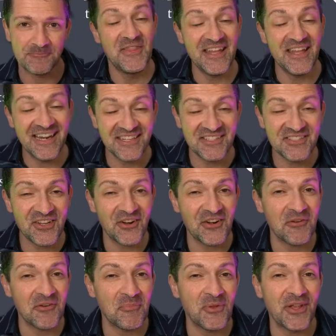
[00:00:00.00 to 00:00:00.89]
Then I
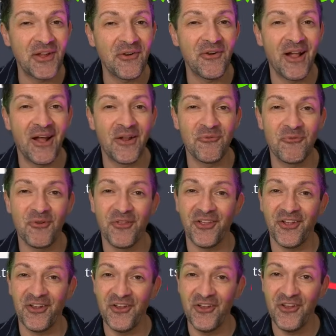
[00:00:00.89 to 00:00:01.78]
started to play around
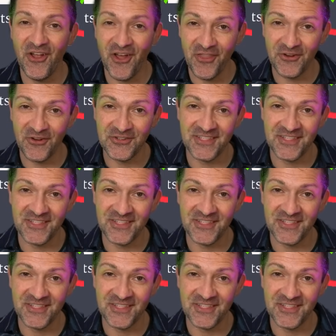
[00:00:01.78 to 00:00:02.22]
with another